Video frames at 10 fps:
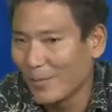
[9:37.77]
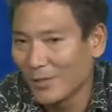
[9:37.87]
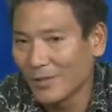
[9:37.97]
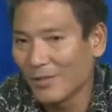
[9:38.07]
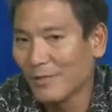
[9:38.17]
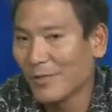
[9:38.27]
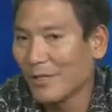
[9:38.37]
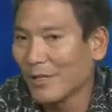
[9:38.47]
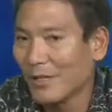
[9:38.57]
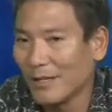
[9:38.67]
building
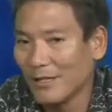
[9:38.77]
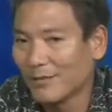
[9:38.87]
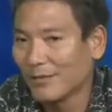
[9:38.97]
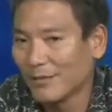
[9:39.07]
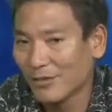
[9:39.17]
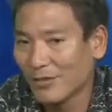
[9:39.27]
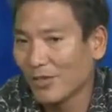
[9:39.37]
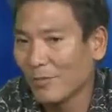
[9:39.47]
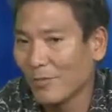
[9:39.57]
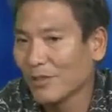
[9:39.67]
a
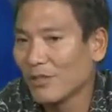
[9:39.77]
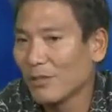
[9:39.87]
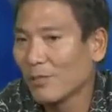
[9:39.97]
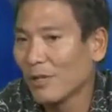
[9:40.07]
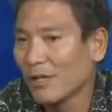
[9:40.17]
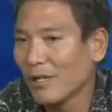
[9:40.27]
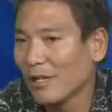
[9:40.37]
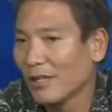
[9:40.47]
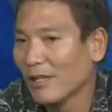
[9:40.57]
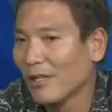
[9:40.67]
solid business
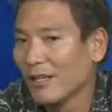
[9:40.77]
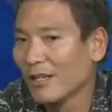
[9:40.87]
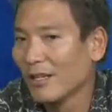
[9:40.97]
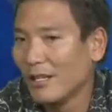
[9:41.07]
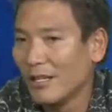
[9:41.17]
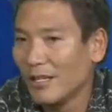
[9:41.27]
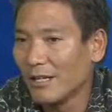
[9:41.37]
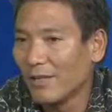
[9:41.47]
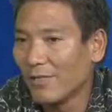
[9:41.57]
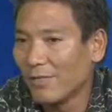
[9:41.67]
plan,
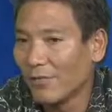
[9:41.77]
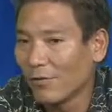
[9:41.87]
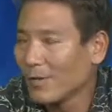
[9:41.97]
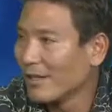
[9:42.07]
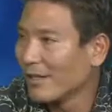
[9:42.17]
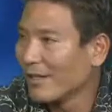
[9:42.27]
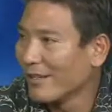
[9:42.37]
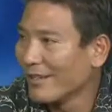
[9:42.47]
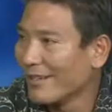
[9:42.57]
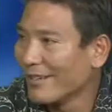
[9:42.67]
forming
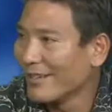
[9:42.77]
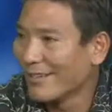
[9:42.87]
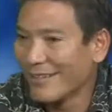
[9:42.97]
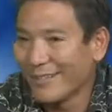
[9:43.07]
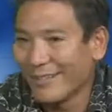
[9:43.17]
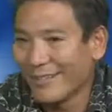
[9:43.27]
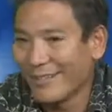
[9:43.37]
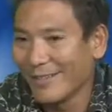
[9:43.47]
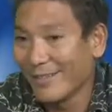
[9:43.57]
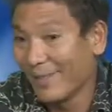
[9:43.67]

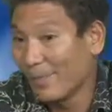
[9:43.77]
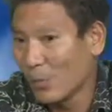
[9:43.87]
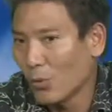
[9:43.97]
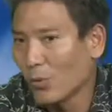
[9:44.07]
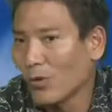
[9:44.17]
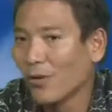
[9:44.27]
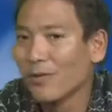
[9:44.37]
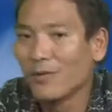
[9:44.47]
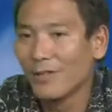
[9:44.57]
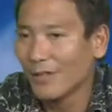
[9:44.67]
a
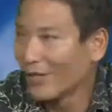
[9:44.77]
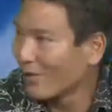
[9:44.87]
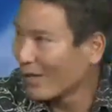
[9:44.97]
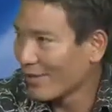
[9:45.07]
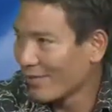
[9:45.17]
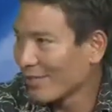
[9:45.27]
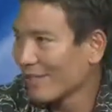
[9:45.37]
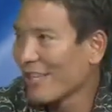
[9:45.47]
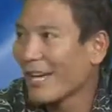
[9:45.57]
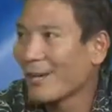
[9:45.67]
board, going out and
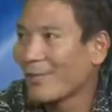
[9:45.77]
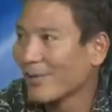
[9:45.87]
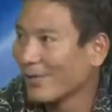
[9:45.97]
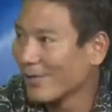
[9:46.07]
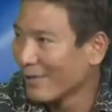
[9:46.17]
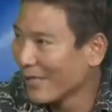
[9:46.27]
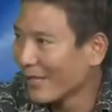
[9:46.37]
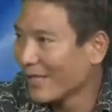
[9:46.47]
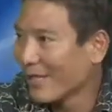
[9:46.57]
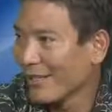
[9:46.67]
raising capital,
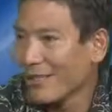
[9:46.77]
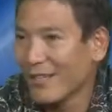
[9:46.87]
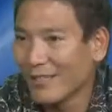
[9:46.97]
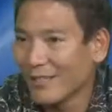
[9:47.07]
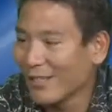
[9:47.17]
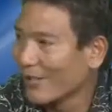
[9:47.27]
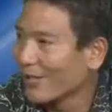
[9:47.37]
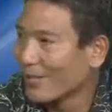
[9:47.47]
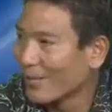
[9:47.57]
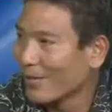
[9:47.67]
and
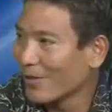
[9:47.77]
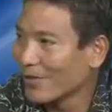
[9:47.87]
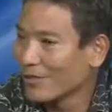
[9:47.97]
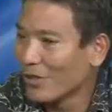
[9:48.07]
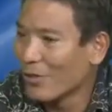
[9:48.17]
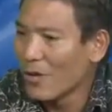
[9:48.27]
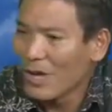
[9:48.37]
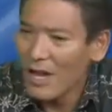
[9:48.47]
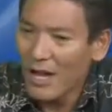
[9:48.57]
going to market. So